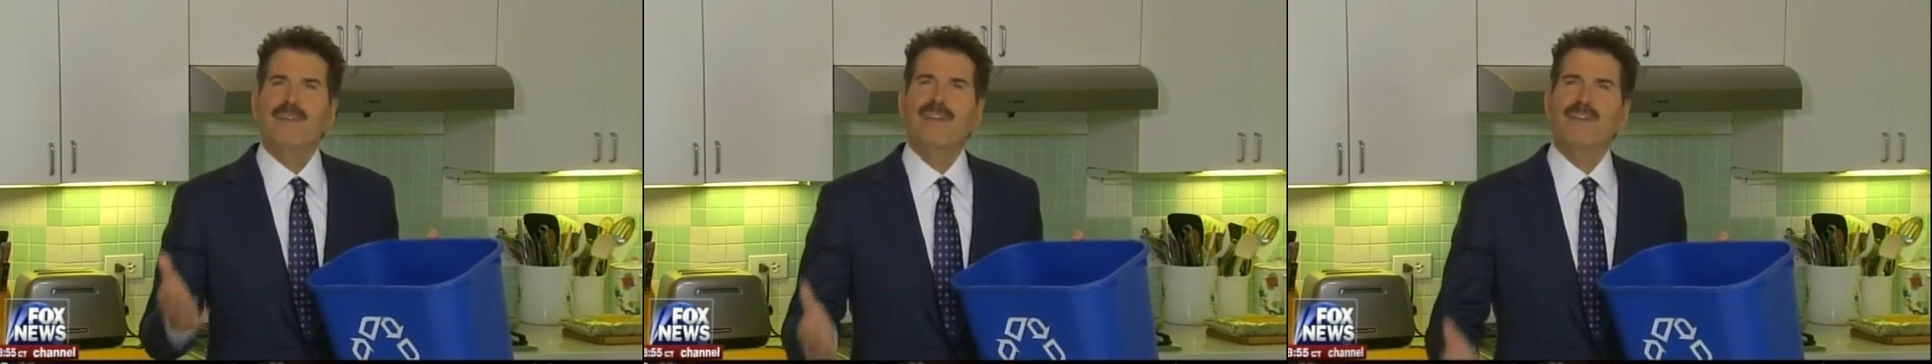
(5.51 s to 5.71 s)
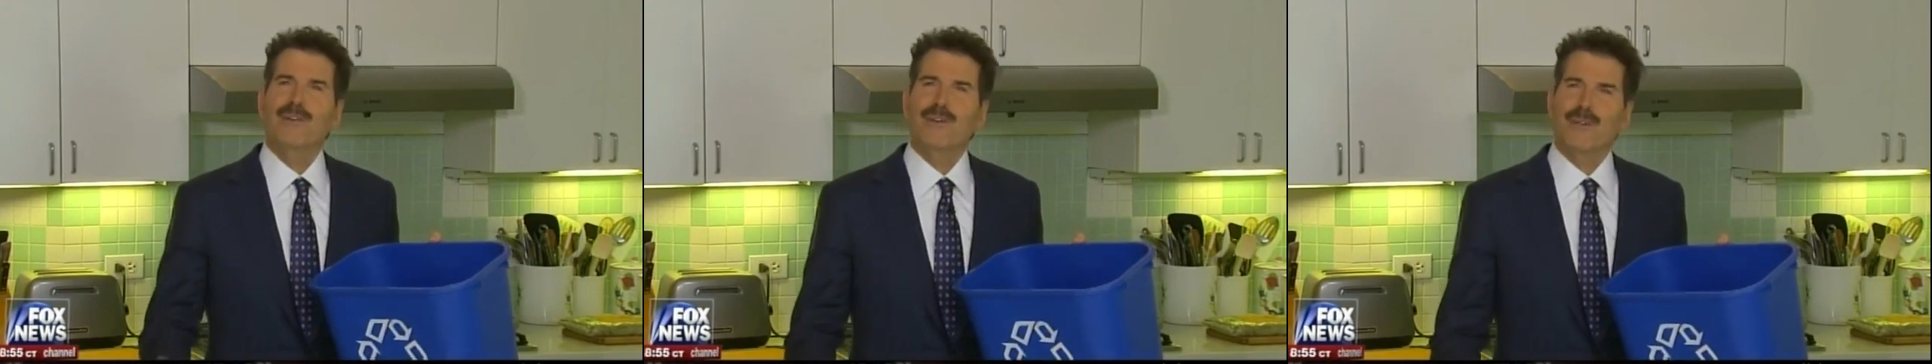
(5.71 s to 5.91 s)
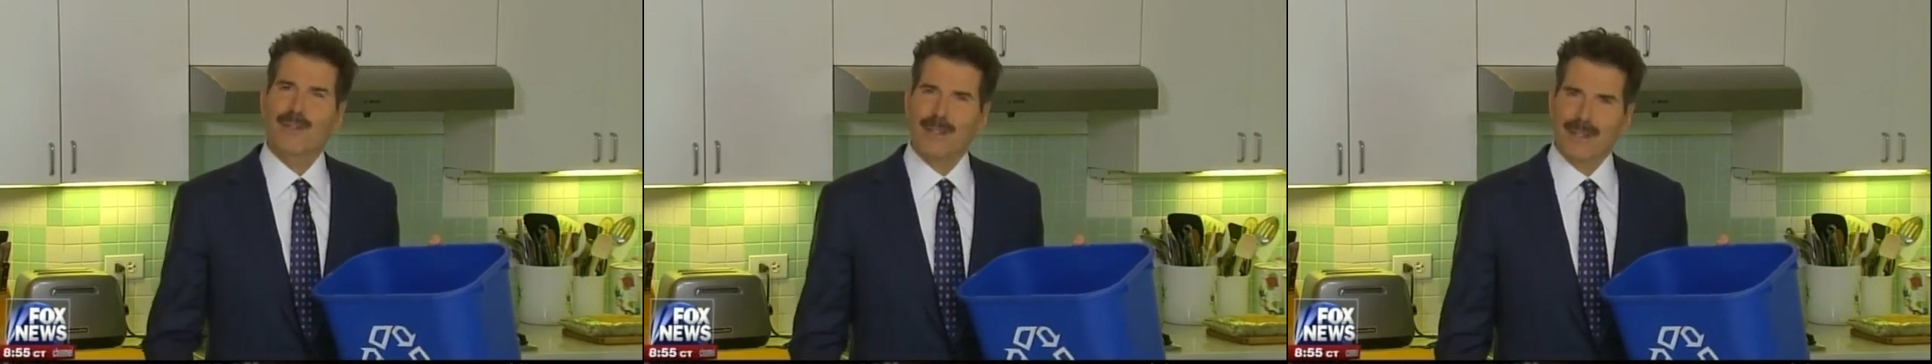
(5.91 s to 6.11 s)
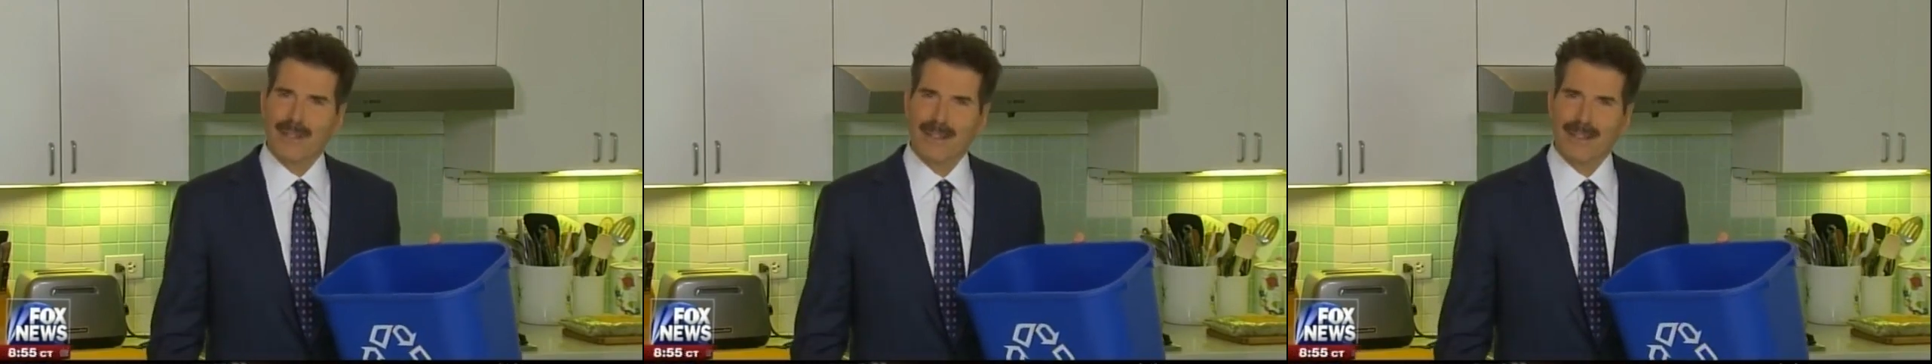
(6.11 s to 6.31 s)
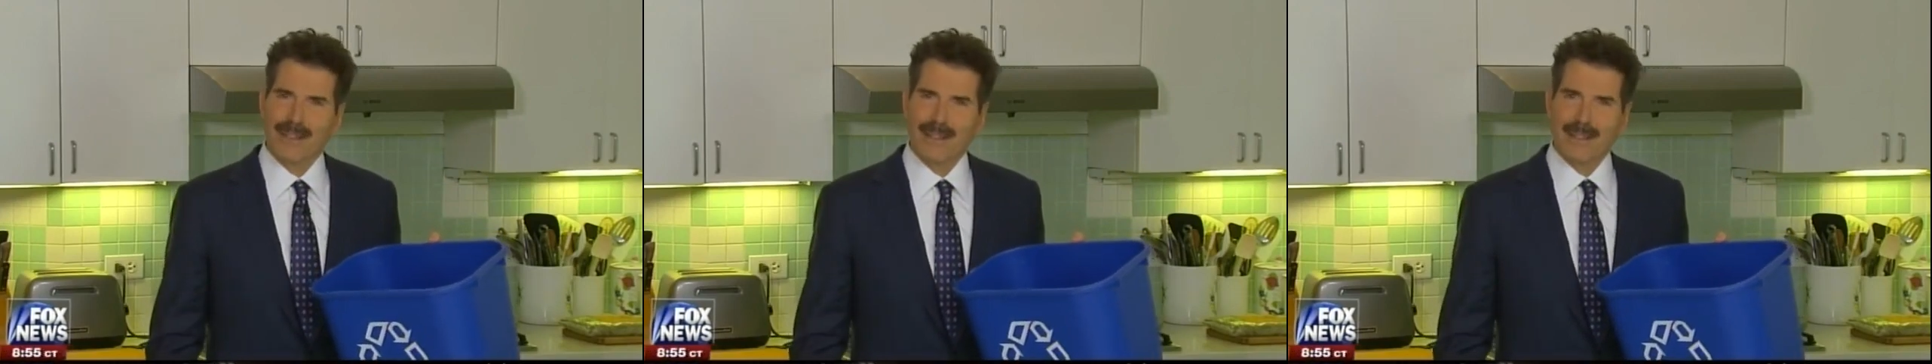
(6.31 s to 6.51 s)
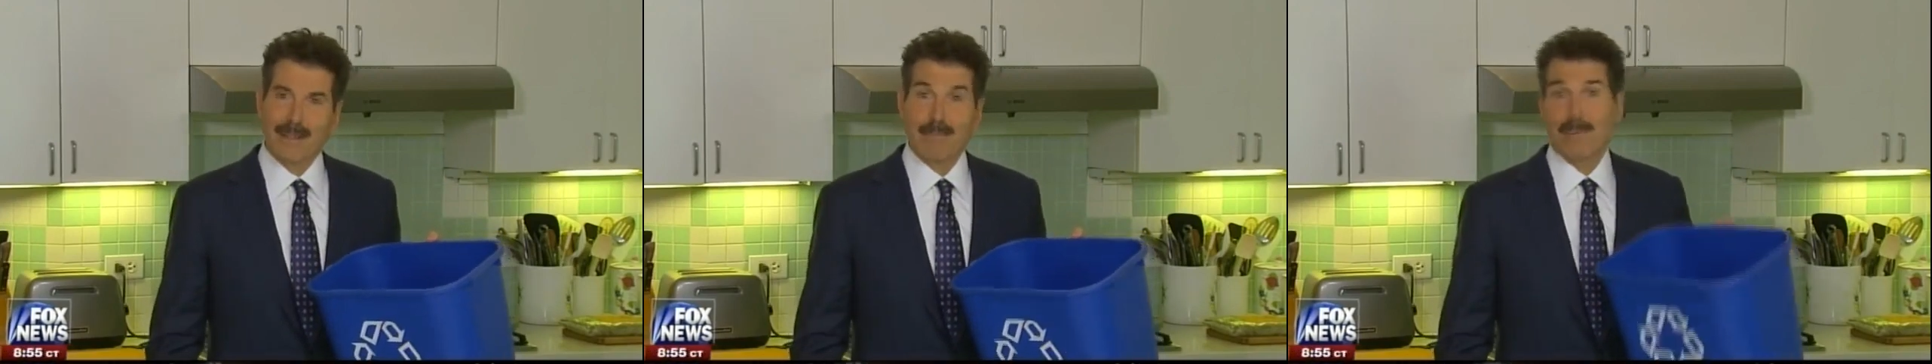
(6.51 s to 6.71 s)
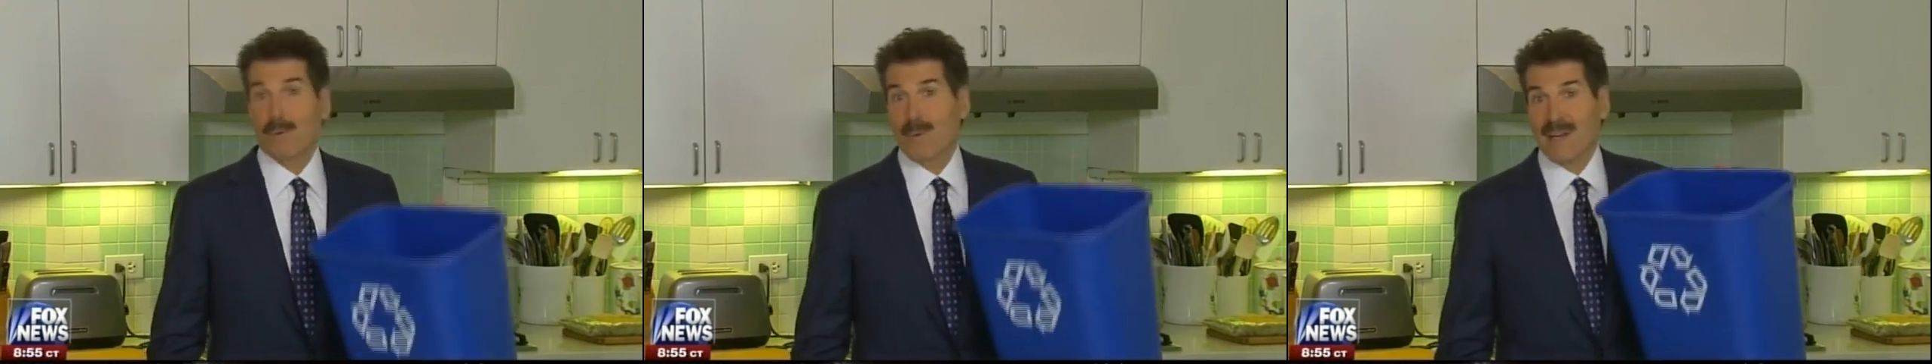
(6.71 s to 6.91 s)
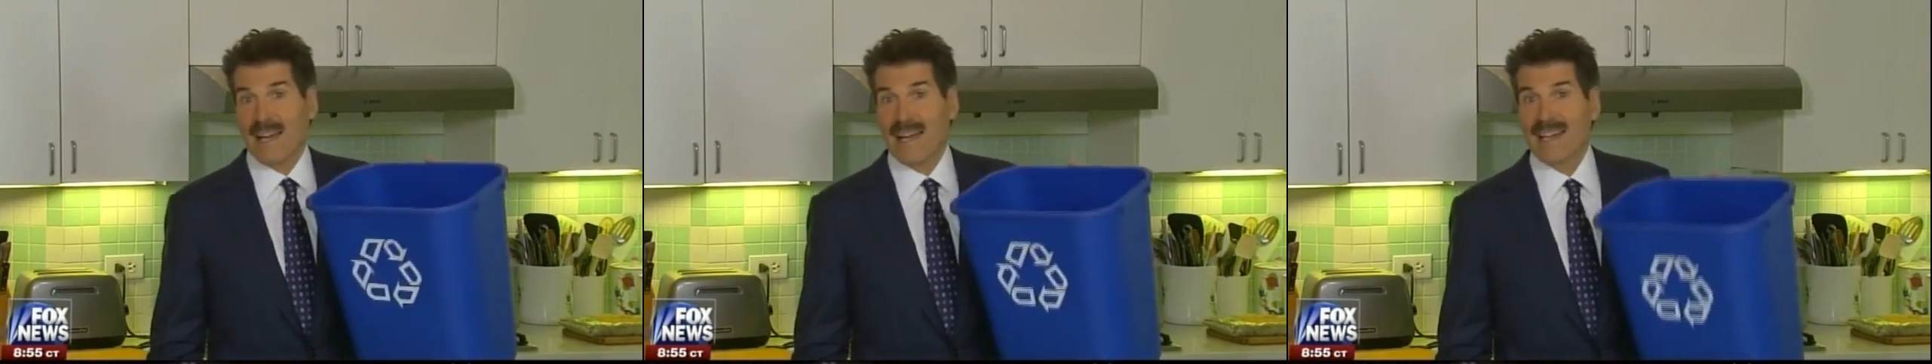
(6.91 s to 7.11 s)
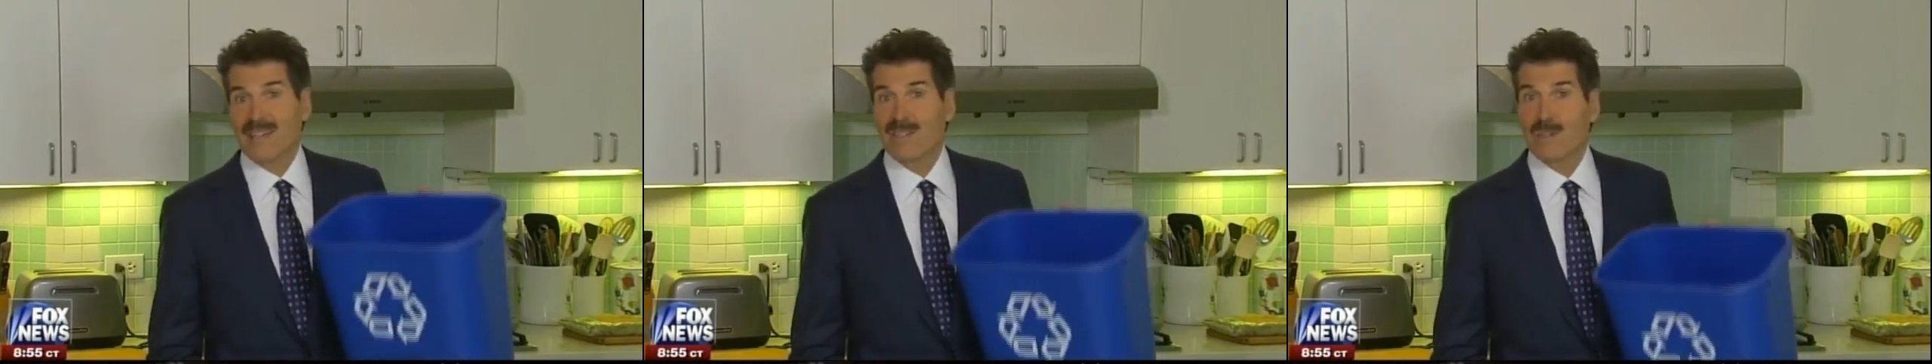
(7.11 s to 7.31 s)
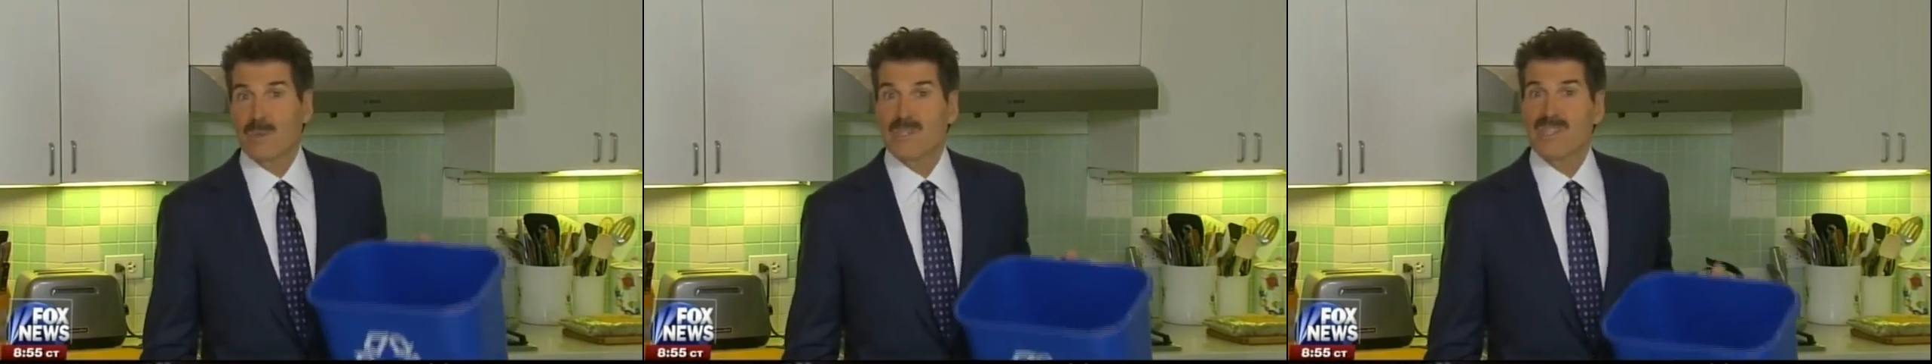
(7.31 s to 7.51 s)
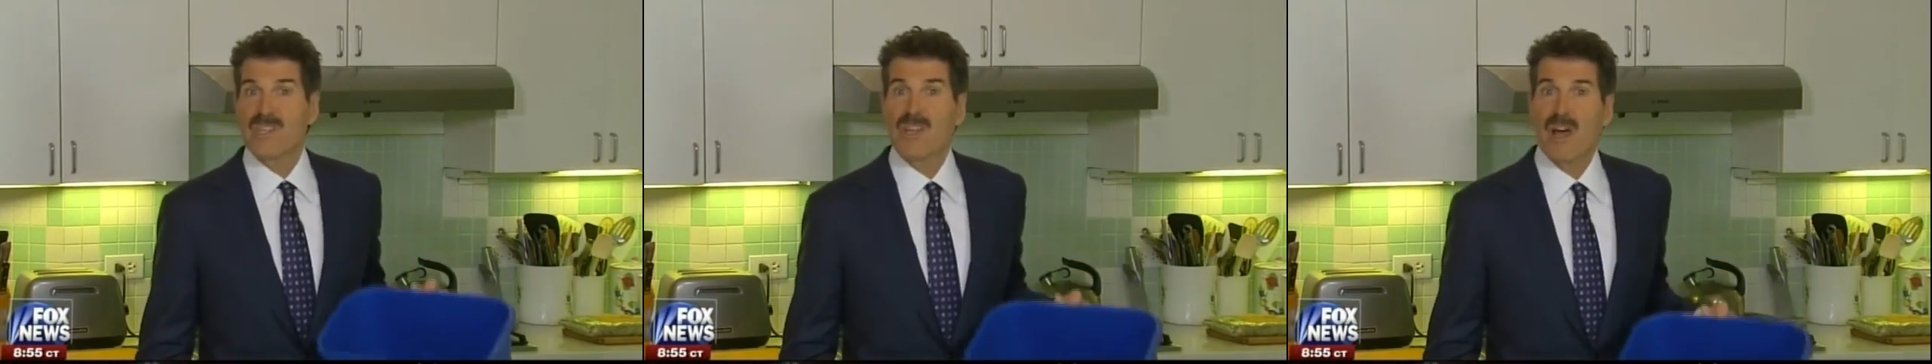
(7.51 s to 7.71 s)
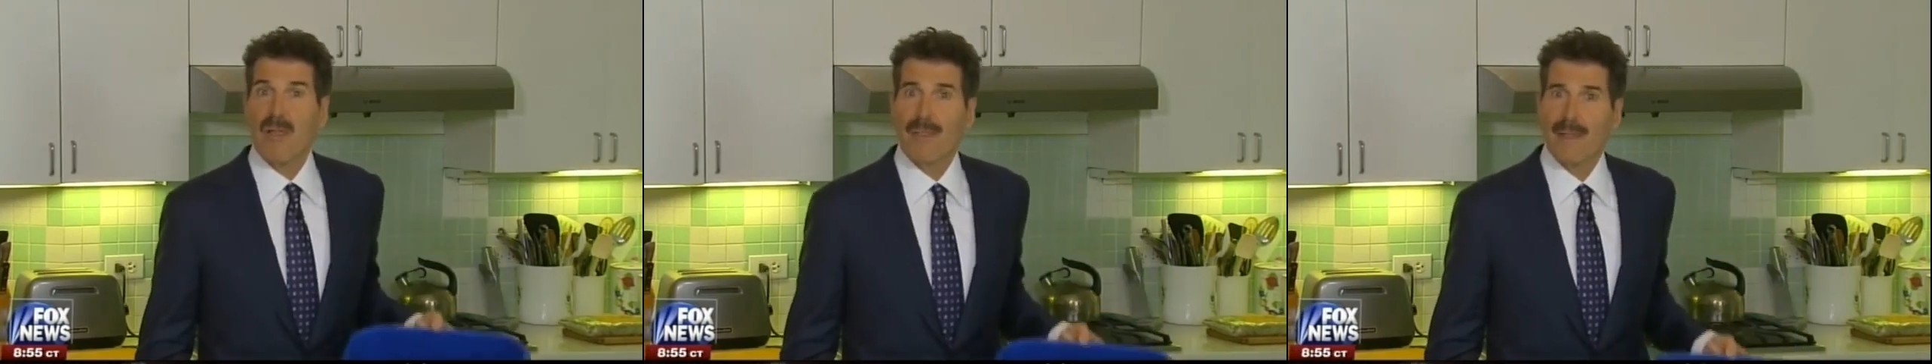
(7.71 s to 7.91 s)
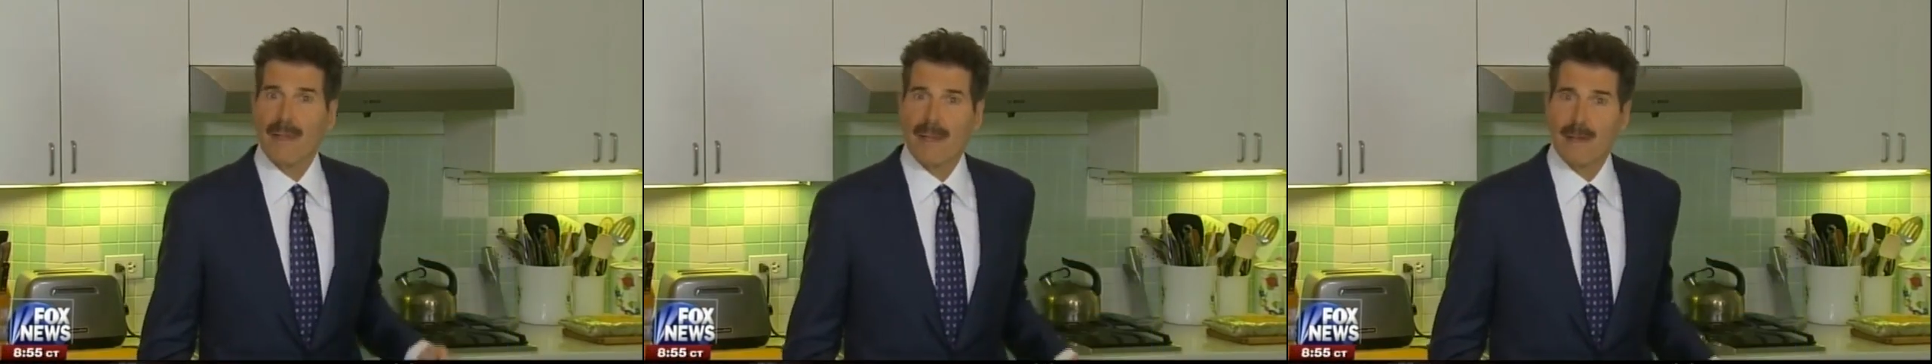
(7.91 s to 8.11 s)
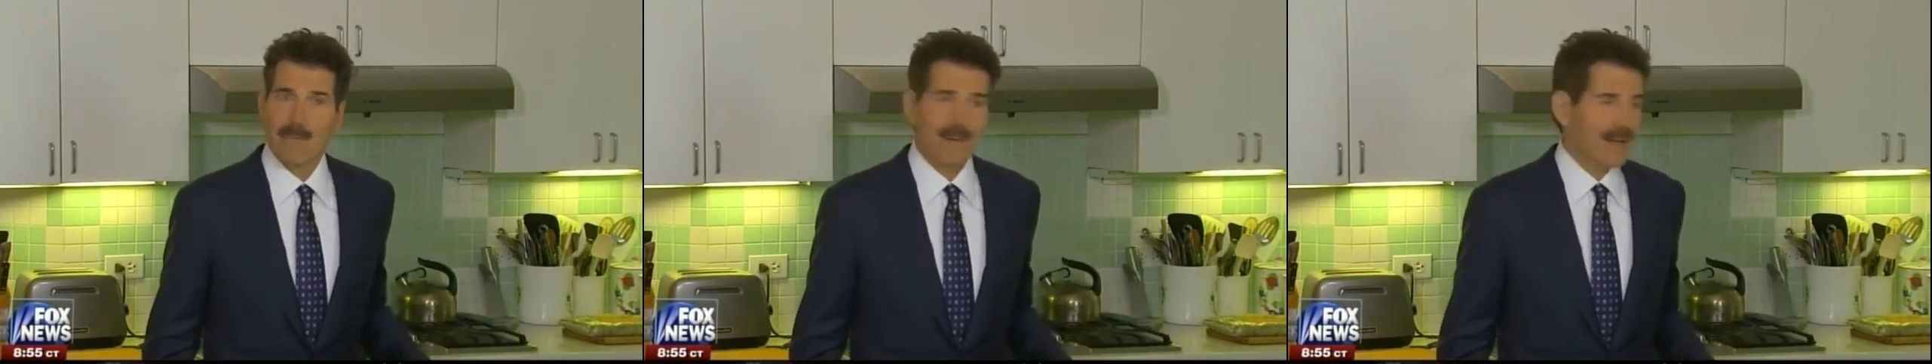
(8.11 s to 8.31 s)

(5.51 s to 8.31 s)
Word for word: feel good. But what I do is nothing